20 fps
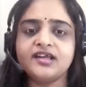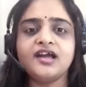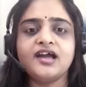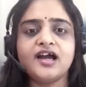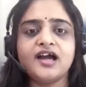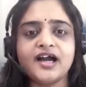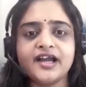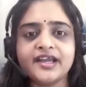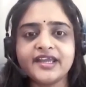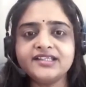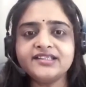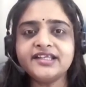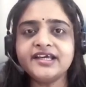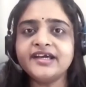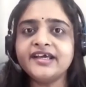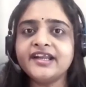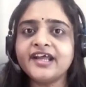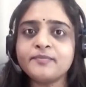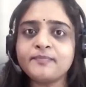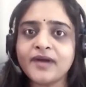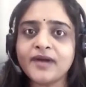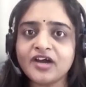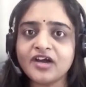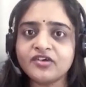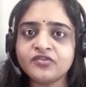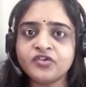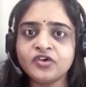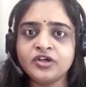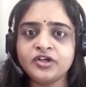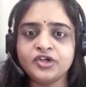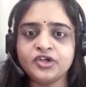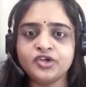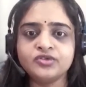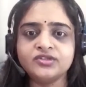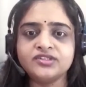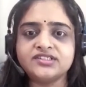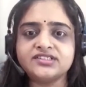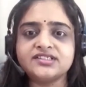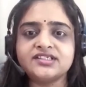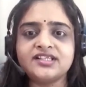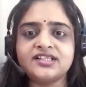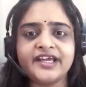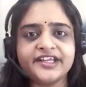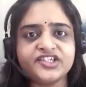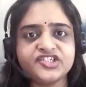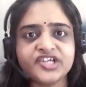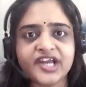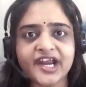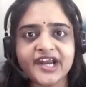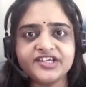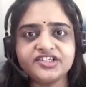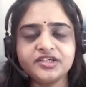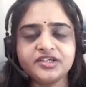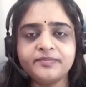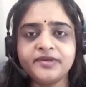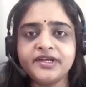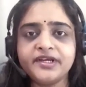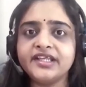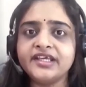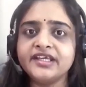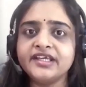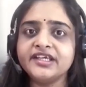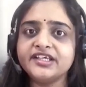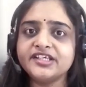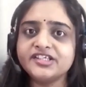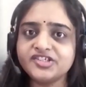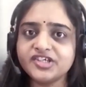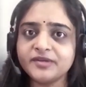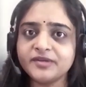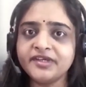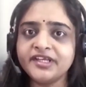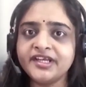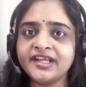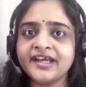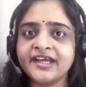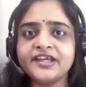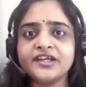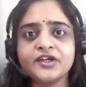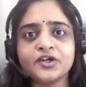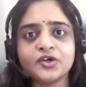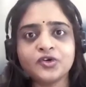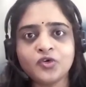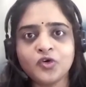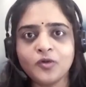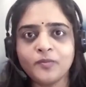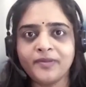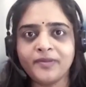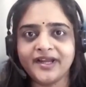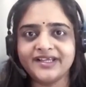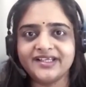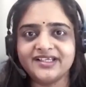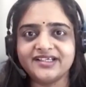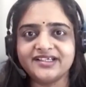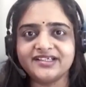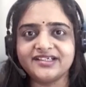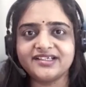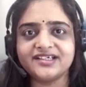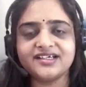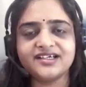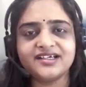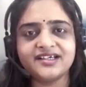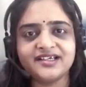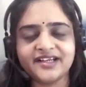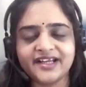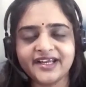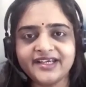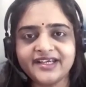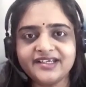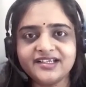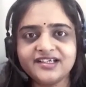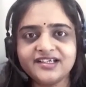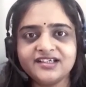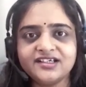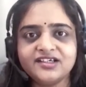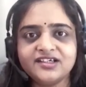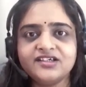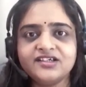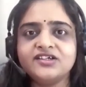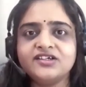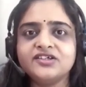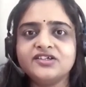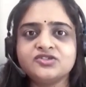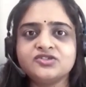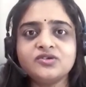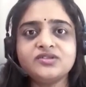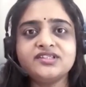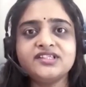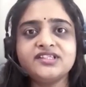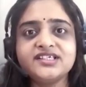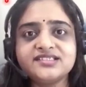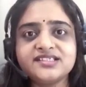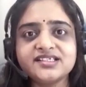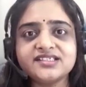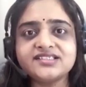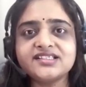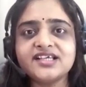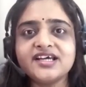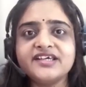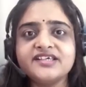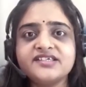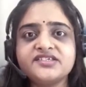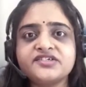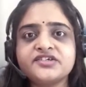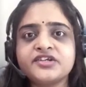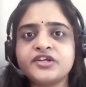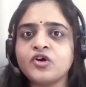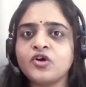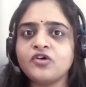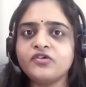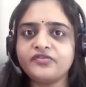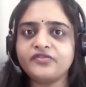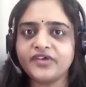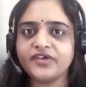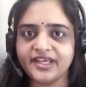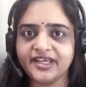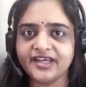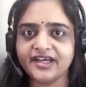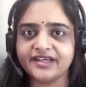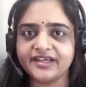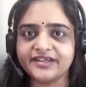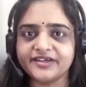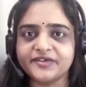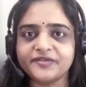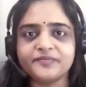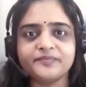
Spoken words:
Again, there are powerful tools like ChatGPT, Gemini, Copilot, right? So this is the history of AI.